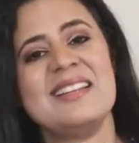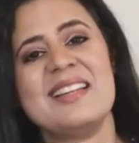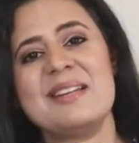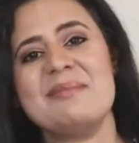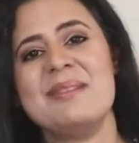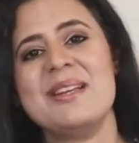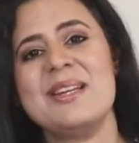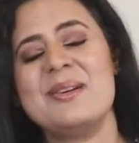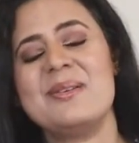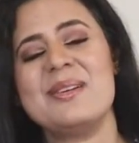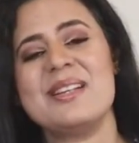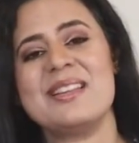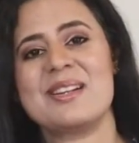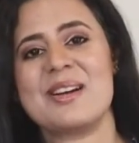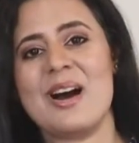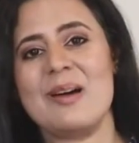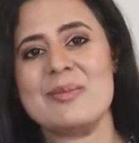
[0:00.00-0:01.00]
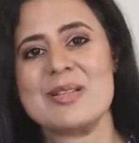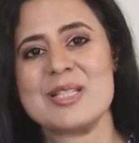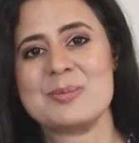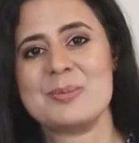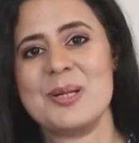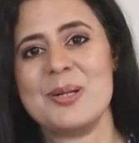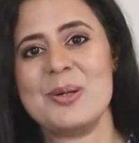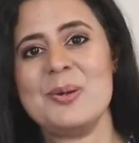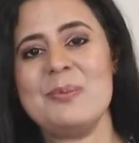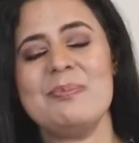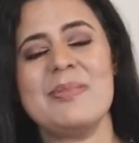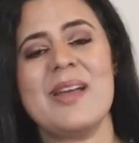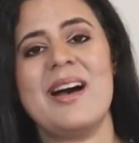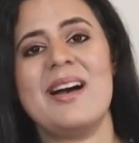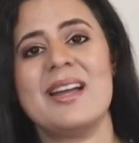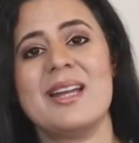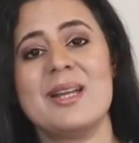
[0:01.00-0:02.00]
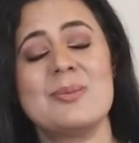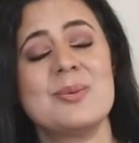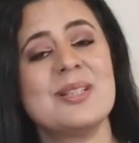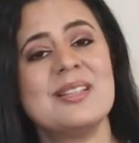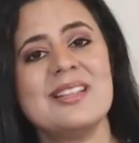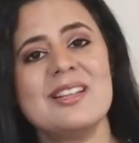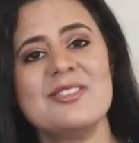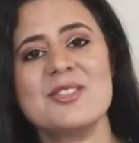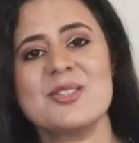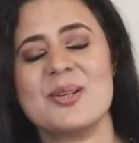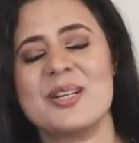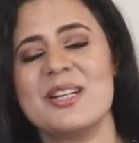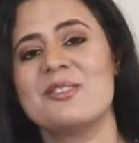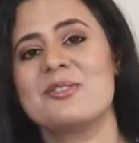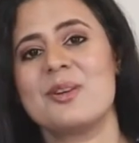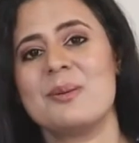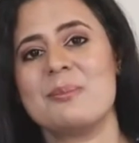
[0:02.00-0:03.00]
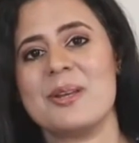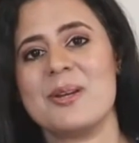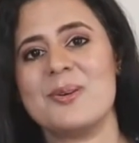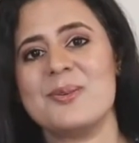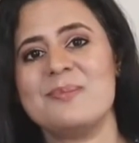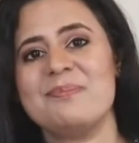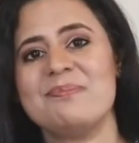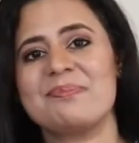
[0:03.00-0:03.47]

Let me know in the comments below. I would love to hear from you.